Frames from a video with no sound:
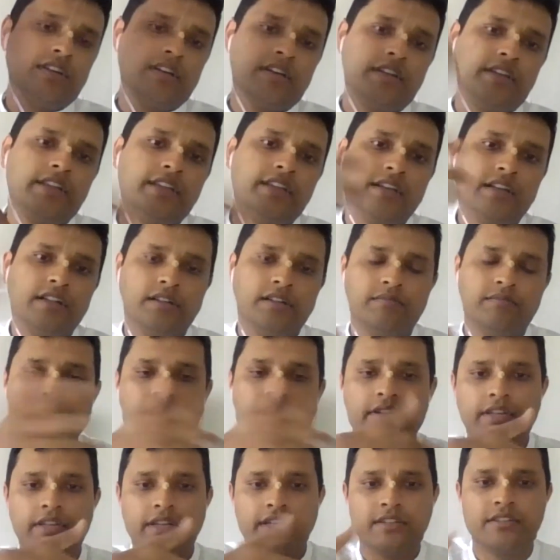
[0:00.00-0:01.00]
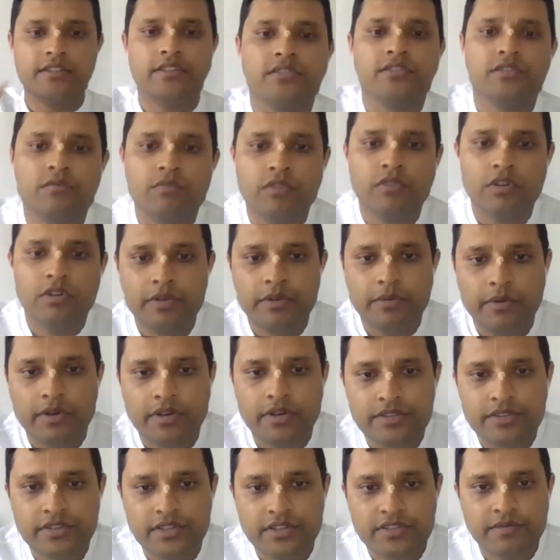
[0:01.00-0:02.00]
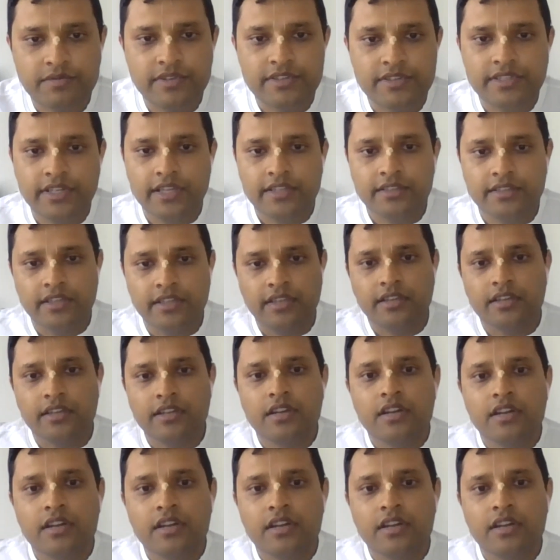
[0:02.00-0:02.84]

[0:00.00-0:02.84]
And here I'll connect it to what we were just reciting.